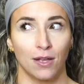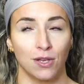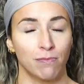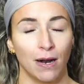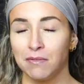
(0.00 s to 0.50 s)

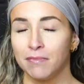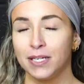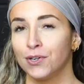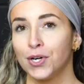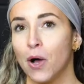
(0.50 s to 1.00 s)
You
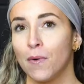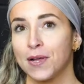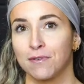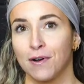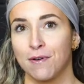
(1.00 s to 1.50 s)
probably don't know what
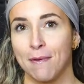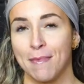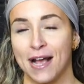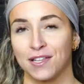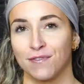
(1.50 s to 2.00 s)
your one rep
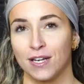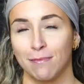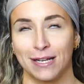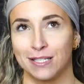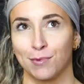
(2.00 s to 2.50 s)
max for your
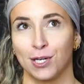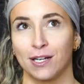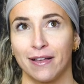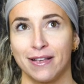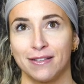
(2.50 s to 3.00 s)
bicep
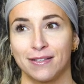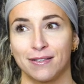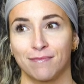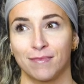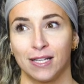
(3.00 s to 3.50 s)
curl
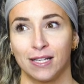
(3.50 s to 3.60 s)
is.